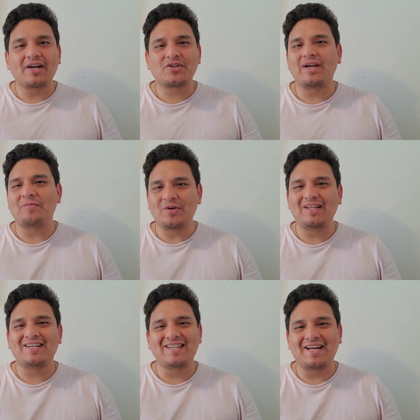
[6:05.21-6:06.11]
Actually, I'm
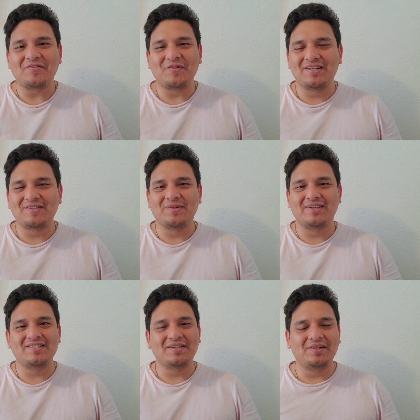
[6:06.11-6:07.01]
really excited for this
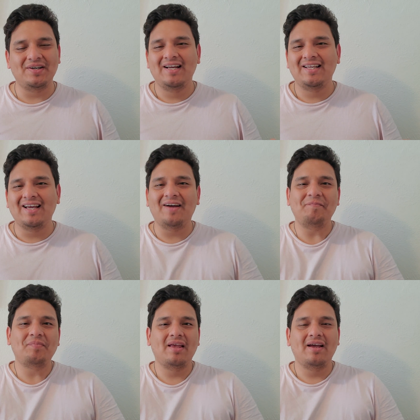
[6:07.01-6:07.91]
one. So
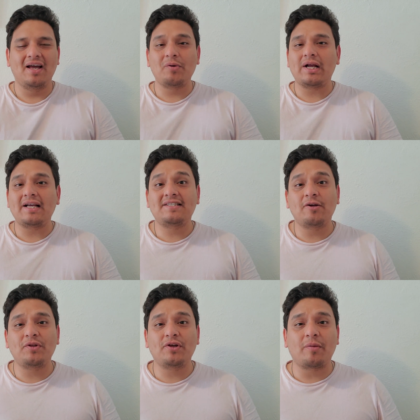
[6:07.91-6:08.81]
yeah. Anyway, guys,
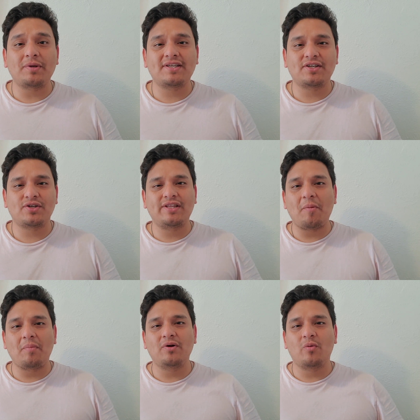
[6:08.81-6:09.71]
tell me in the comment section
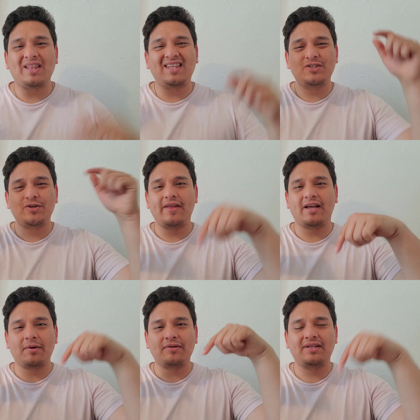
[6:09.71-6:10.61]
down below, what did you
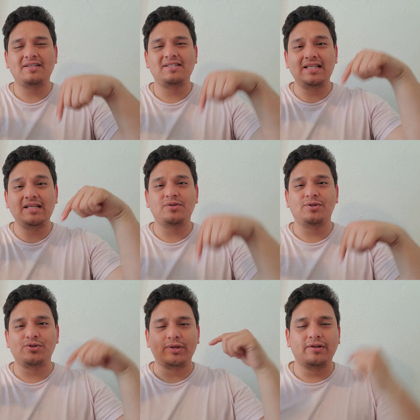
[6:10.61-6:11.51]
think about this
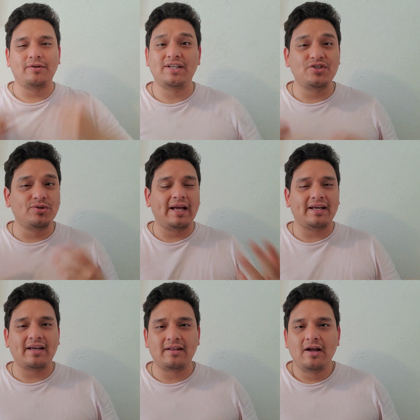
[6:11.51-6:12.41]
teaser trailer? Did you
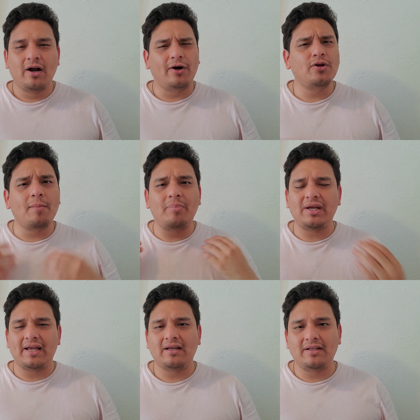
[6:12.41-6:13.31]
like it? Are you a
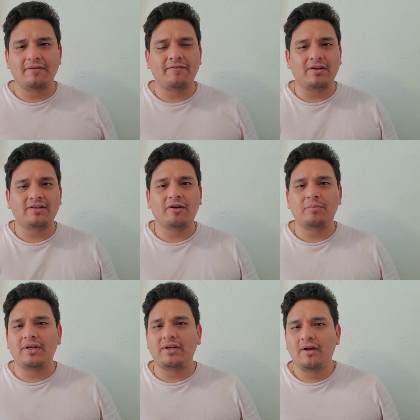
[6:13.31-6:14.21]
big Alien fan? Tell
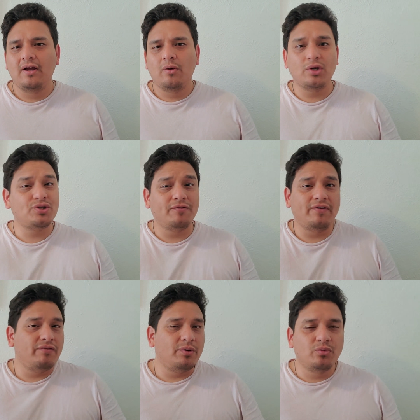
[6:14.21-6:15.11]
me, what's your
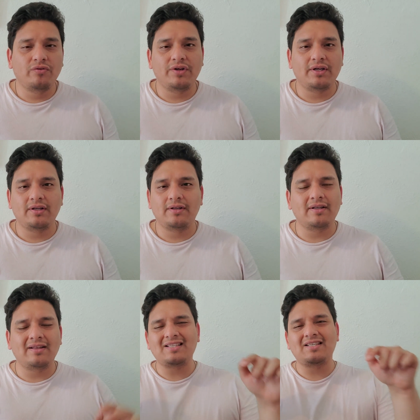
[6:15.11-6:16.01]
favorite movie?
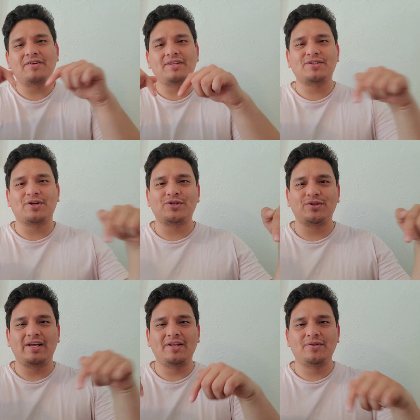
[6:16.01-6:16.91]
Let's have a
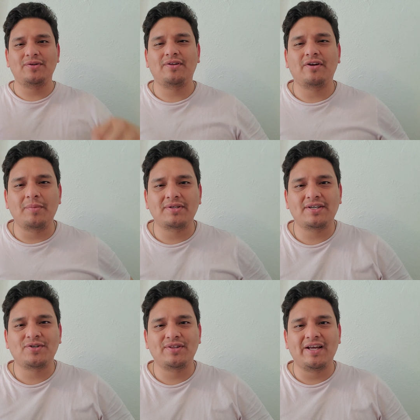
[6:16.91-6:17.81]
discussion in the comment
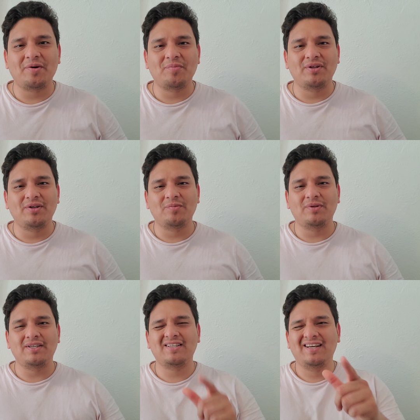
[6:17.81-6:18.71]
section down below, please.